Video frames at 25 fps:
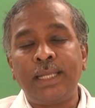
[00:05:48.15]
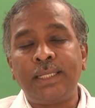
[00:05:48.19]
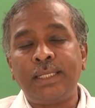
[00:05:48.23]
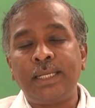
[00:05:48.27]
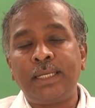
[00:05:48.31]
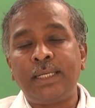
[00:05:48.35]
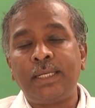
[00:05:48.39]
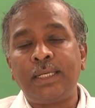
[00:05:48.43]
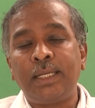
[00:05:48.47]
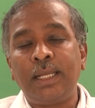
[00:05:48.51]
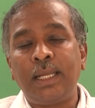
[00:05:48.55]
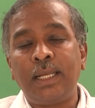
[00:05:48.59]
At
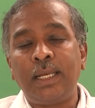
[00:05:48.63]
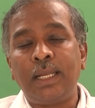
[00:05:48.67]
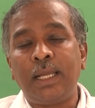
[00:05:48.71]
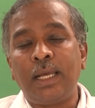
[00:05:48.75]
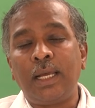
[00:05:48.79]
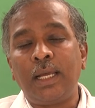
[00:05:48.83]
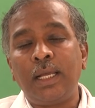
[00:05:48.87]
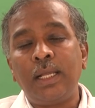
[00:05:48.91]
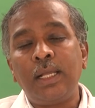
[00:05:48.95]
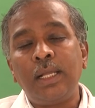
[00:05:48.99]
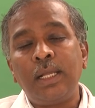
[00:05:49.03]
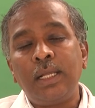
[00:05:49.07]
that
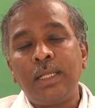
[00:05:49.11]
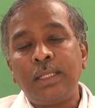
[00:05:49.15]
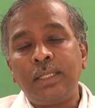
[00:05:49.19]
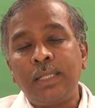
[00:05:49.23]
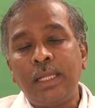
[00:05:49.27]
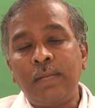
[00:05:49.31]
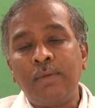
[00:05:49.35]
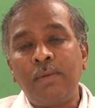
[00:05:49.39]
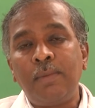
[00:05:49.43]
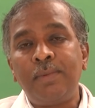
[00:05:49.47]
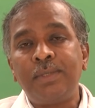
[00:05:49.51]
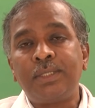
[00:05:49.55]
area,
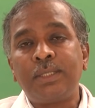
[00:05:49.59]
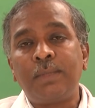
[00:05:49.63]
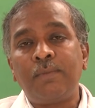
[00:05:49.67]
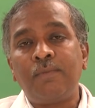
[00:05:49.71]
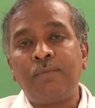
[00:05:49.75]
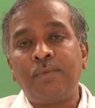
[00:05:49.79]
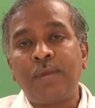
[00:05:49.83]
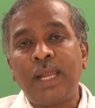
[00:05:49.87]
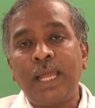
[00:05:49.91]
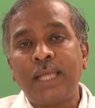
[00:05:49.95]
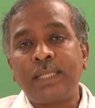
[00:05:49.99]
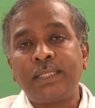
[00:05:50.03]
there will be
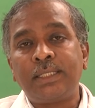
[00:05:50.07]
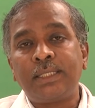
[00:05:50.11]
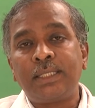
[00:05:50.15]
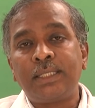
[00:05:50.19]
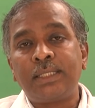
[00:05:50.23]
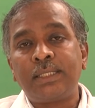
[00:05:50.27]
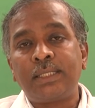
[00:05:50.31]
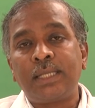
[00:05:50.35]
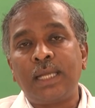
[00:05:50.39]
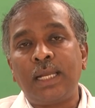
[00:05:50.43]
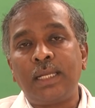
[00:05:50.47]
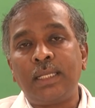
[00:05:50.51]
some
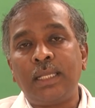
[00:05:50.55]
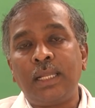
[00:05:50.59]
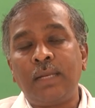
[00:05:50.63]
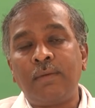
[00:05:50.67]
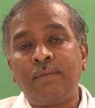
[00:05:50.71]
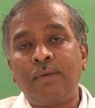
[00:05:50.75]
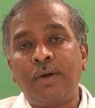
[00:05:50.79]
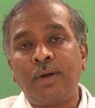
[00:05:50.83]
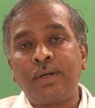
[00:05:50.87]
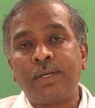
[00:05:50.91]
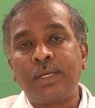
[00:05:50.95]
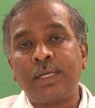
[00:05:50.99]
fractures and
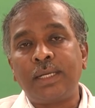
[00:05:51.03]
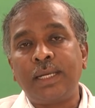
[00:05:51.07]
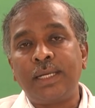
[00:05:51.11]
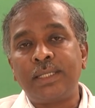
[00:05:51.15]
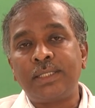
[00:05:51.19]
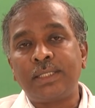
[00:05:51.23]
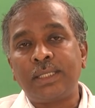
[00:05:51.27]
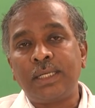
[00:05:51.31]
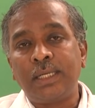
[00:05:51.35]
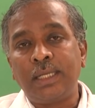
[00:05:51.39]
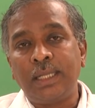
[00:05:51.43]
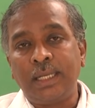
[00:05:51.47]
then water
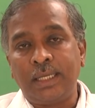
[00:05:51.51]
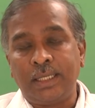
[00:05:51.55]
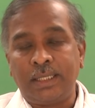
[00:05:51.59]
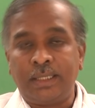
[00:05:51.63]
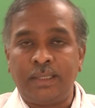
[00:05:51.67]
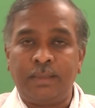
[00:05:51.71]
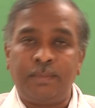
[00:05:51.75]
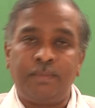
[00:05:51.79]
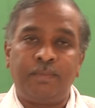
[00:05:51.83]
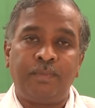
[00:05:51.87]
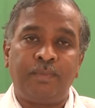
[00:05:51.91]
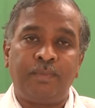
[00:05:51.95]
gets leaked.